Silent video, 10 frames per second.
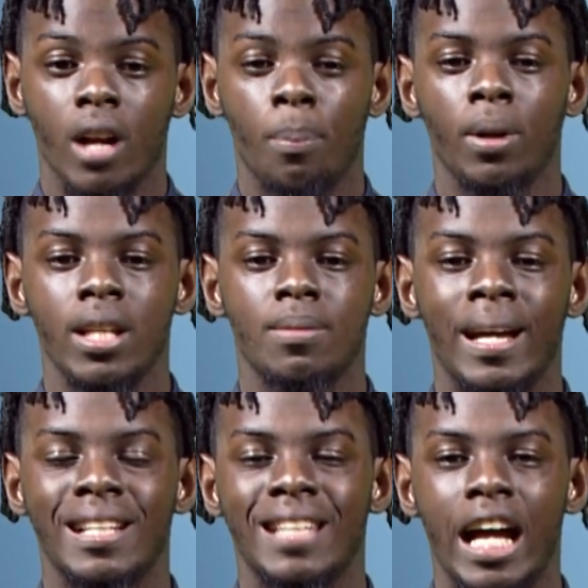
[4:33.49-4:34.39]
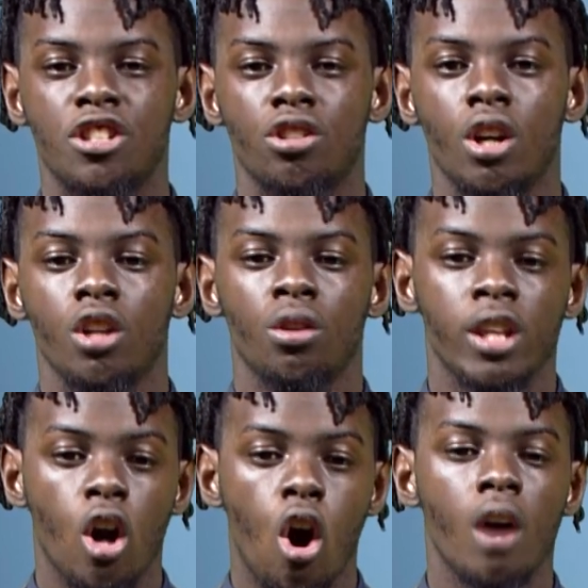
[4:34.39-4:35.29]
a policeman attached to
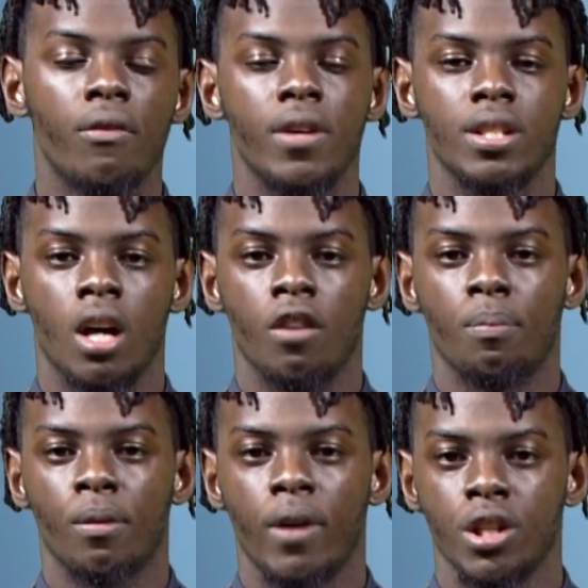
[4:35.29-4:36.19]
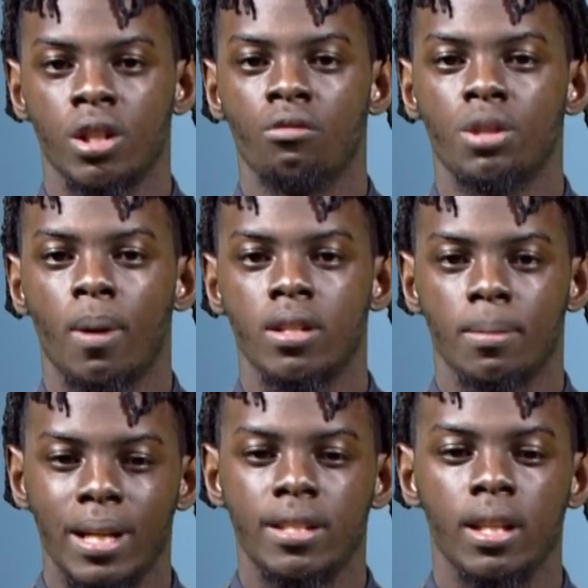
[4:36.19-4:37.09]
the Office of Professional
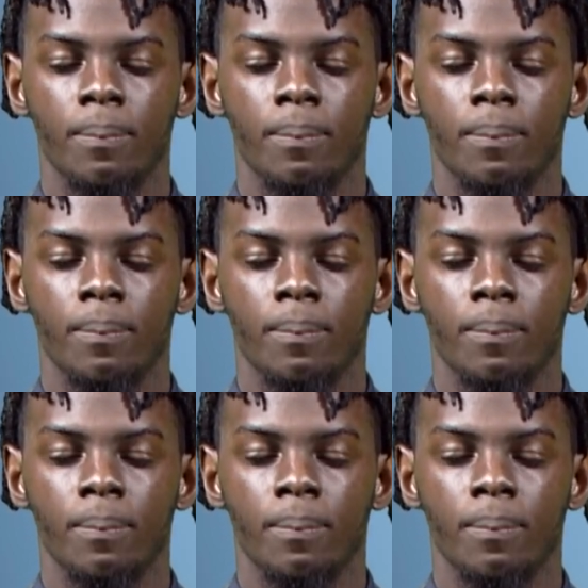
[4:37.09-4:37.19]
Responsibility.